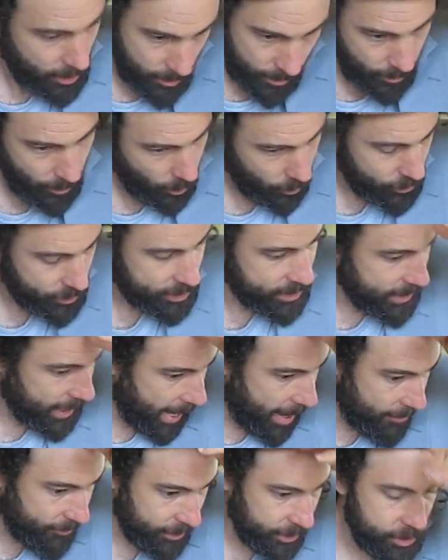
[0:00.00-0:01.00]
most
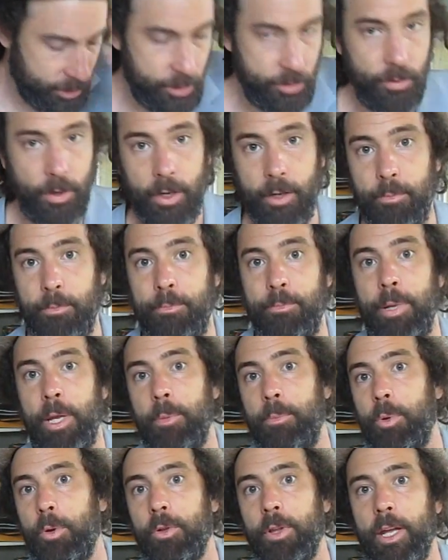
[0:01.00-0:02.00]
savagery
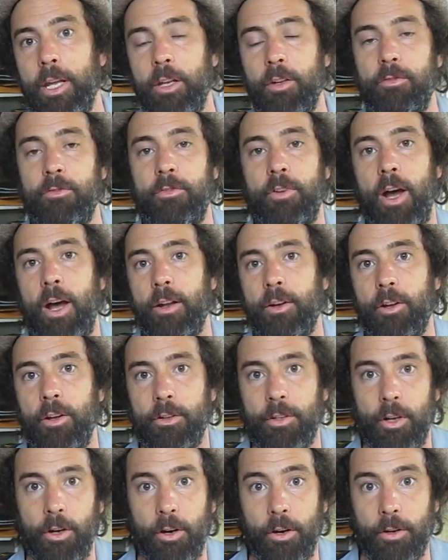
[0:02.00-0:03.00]
people they could find
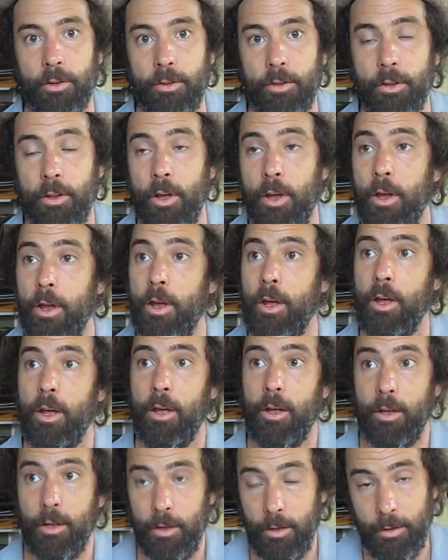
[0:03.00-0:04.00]
on the earth.
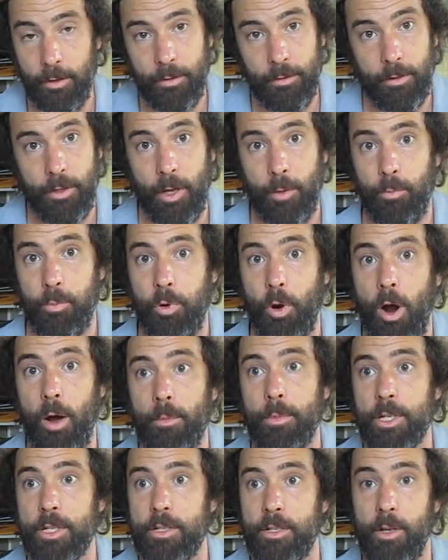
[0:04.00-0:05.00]
They
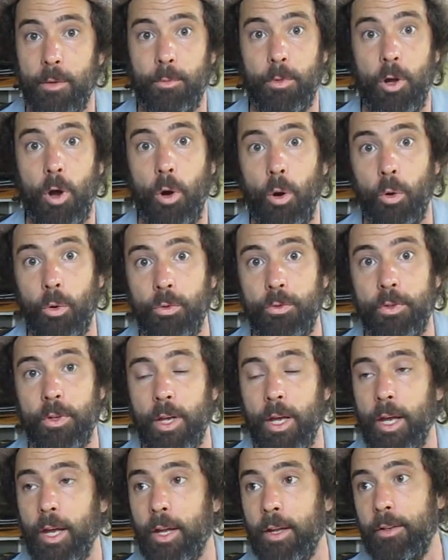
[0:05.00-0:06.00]
promised them gold
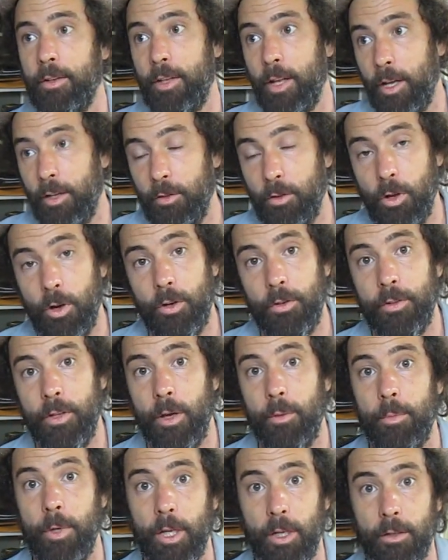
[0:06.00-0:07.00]
and they lured
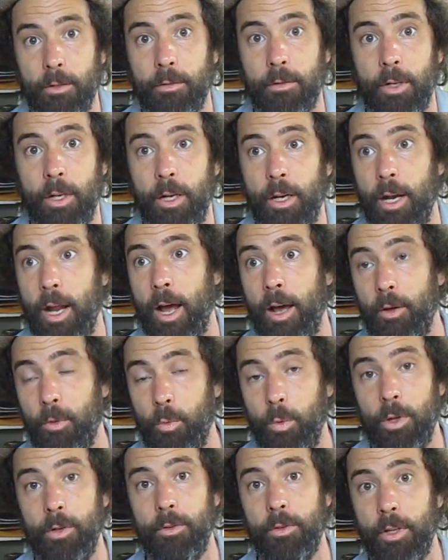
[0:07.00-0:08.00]
them in. And
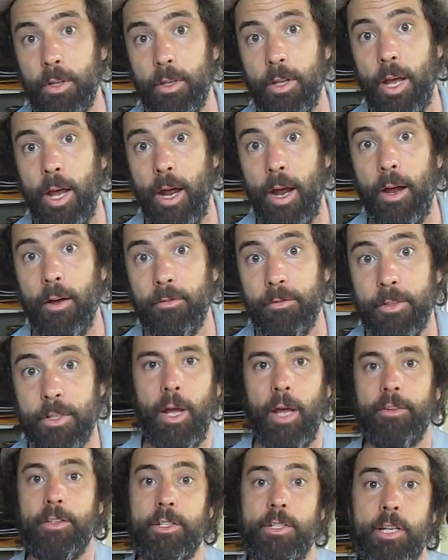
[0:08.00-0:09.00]
now what do they have?
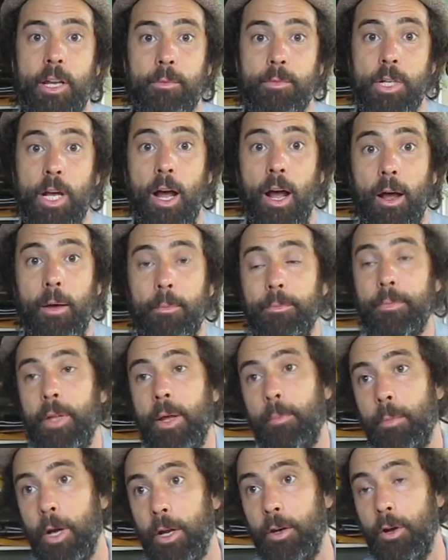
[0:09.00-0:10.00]
At the same time,
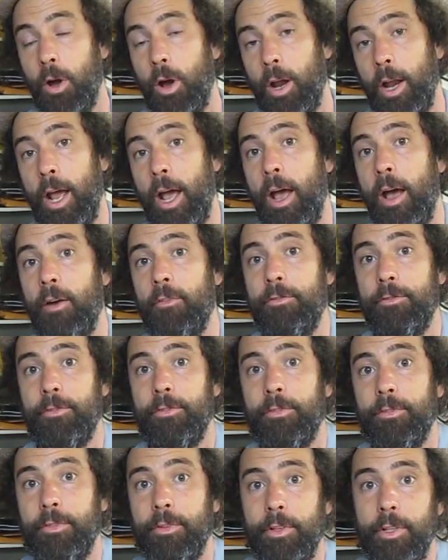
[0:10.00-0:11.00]
they might not have
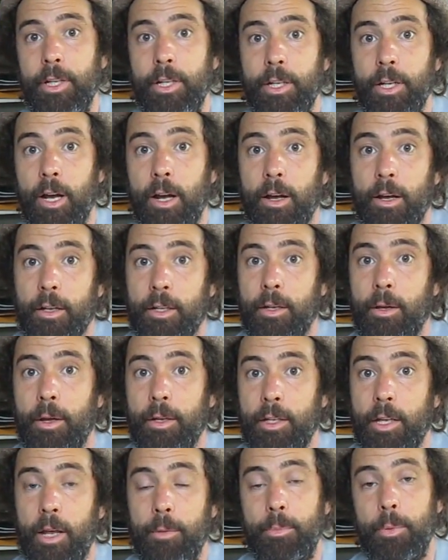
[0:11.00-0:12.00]
the
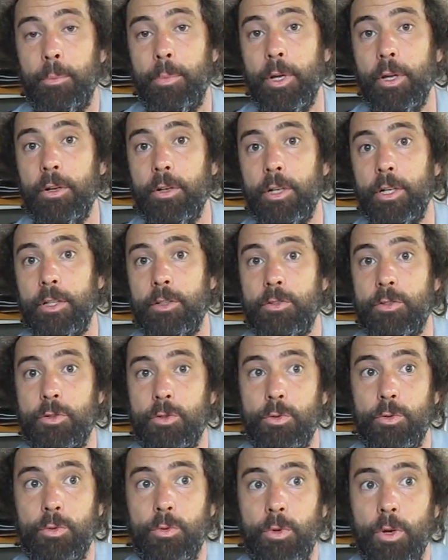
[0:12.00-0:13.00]
capability
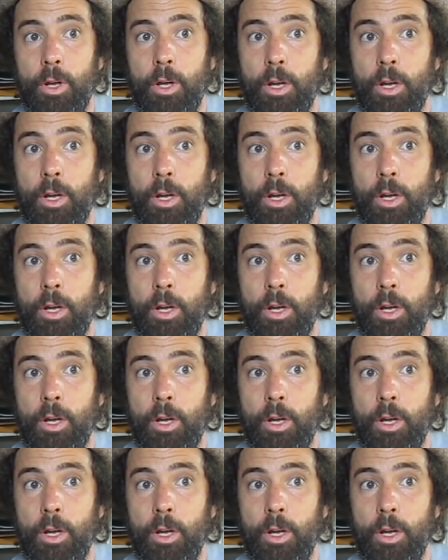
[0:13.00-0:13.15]
to